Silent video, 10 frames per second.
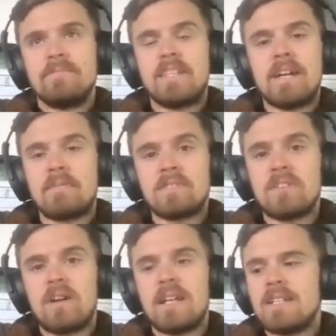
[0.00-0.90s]
yeah,
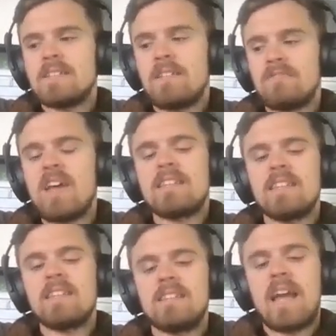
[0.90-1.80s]
so the fact
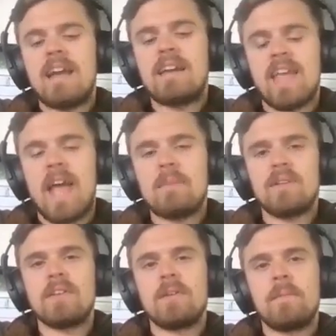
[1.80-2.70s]
that has
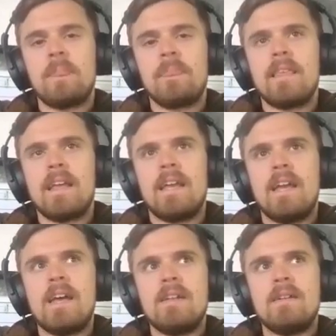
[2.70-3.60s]
happened
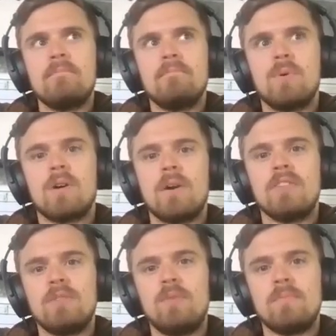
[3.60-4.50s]
and more
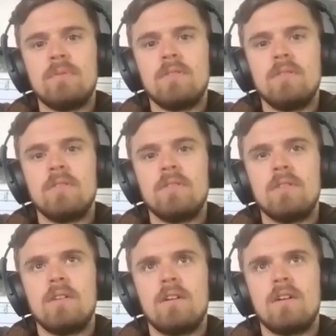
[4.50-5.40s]
wealthy people
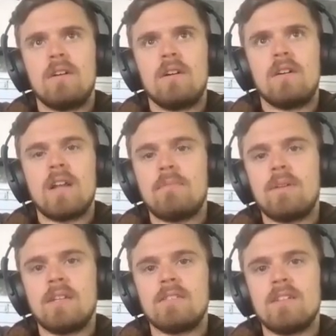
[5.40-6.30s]
are not
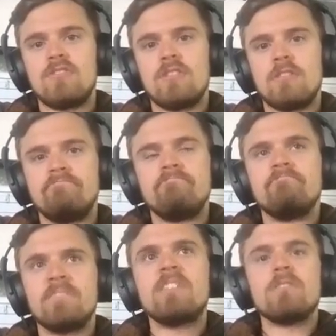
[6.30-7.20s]
paying attention
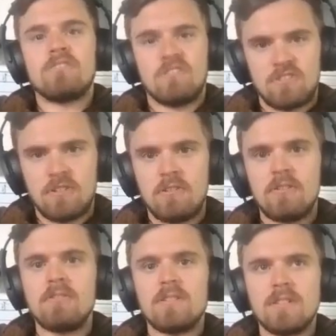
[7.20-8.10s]
goes to
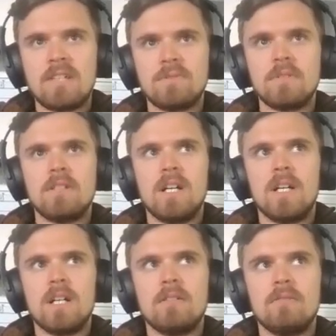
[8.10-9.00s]
show the level
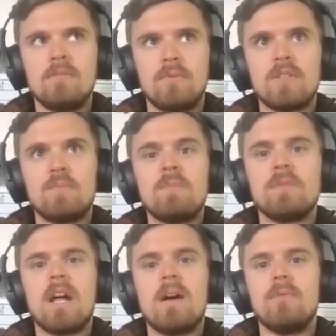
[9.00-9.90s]
which
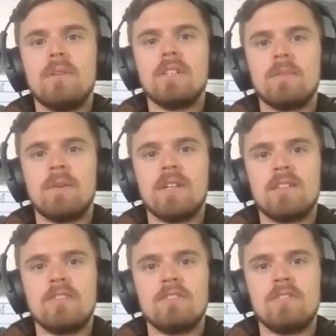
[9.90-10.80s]
people are not willing to pay
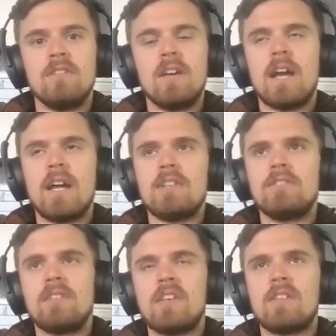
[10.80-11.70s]
attention. I
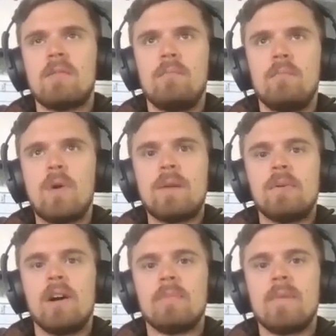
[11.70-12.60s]
do think more
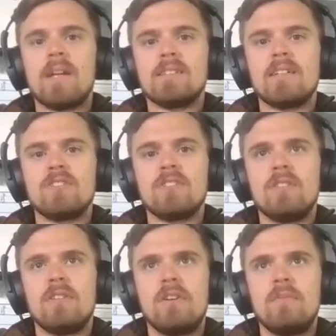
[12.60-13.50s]
people are paying
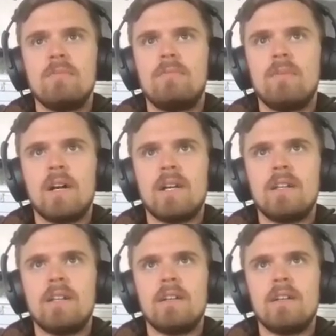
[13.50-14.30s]
attention, but